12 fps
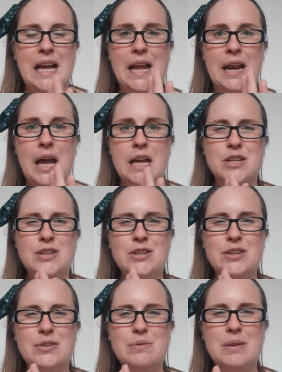and I
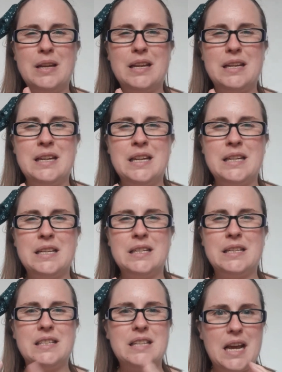knew it
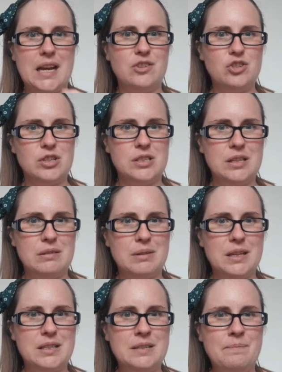needed texture to
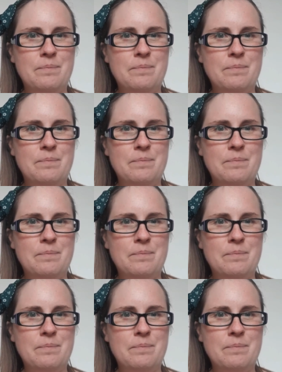it.